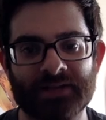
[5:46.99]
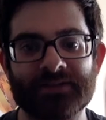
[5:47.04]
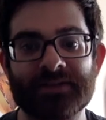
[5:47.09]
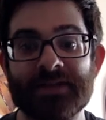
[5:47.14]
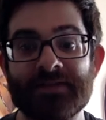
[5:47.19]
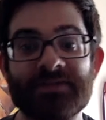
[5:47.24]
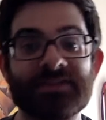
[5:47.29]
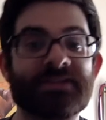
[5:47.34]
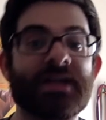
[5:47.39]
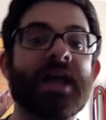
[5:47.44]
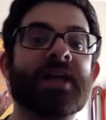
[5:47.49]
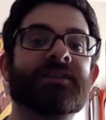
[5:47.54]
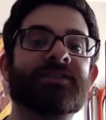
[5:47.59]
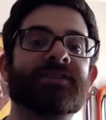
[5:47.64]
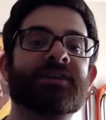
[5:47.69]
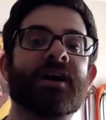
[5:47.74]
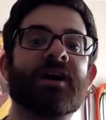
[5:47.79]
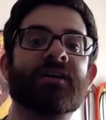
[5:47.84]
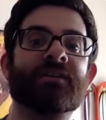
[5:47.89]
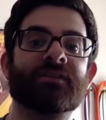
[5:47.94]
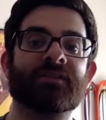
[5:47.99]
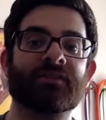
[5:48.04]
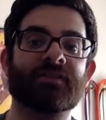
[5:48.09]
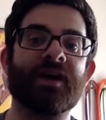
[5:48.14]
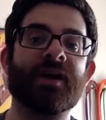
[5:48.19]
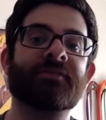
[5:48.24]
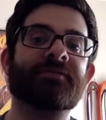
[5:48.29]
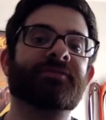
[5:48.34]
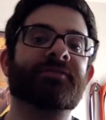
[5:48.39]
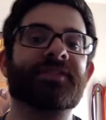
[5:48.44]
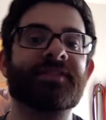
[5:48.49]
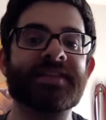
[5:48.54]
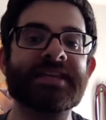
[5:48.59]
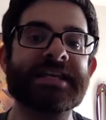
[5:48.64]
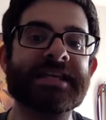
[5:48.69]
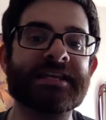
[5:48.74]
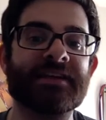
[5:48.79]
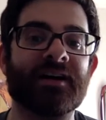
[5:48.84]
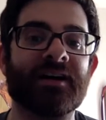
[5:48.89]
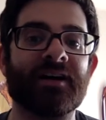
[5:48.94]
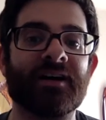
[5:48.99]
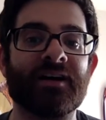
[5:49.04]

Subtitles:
Even Silas Young left the